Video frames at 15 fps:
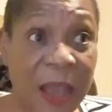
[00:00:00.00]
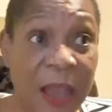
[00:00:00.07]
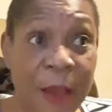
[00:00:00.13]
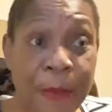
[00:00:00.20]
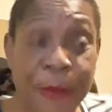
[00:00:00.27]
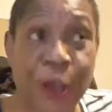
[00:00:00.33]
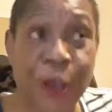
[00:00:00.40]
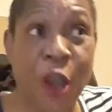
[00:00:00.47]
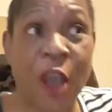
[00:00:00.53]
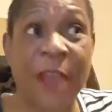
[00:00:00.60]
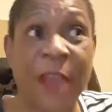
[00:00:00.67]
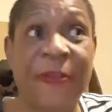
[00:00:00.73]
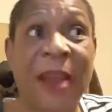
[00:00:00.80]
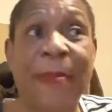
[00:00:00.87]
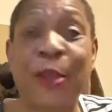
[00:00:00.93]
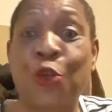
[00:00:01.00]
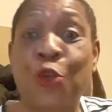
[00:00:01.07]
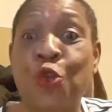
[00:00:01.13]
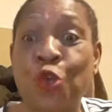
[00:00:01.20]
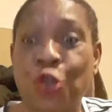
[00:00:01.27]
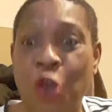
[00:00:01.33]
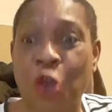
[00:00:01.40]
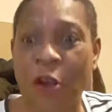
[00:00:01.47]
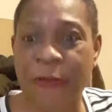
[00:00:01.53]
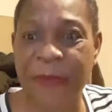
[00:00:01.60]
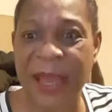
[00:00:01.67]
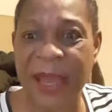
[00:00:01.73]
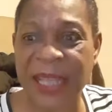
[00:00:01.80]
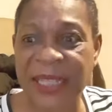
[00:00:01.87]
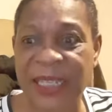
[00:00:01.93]
Because if there been good
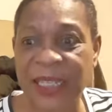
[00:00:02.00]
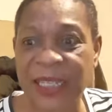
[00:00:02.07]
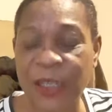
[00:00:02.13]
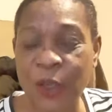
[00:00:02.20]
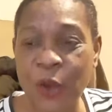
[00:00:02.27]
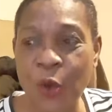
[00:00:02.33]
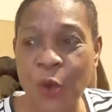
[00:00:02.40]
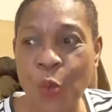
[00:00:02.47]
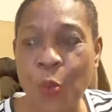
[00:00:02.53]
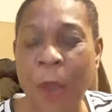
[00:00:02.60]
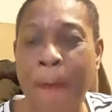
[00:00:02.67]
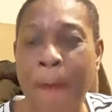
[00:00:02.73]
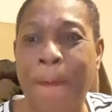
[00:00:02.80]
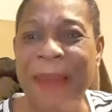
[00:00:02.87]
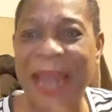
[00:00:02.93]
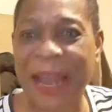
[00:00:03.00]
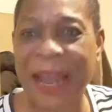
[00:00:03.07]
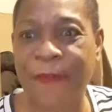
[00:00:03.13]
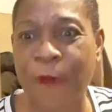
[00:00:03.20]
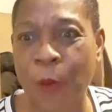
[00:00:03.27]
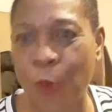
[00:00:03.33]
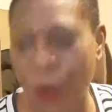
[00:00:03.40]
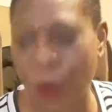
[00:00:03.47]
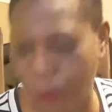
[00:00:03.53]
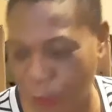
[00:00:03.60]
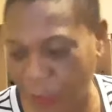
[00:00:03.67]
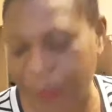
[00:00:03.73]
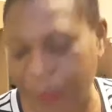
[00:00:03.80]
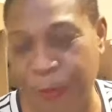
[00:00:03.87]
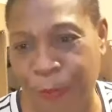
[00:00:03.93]
government, we plan for work for
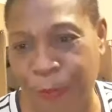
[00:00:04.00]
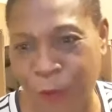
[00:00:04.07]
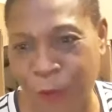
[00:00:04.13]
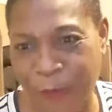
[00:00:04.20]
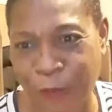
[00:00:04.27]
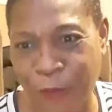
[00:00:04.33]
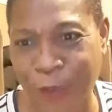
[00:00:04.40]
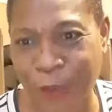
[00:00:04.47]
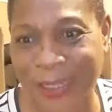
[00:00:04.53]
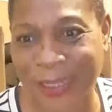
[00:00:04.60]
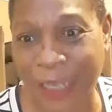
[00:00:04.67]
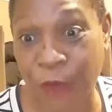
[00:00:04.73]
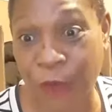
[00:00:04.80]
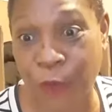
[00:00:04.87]
the people. If I don't tell you for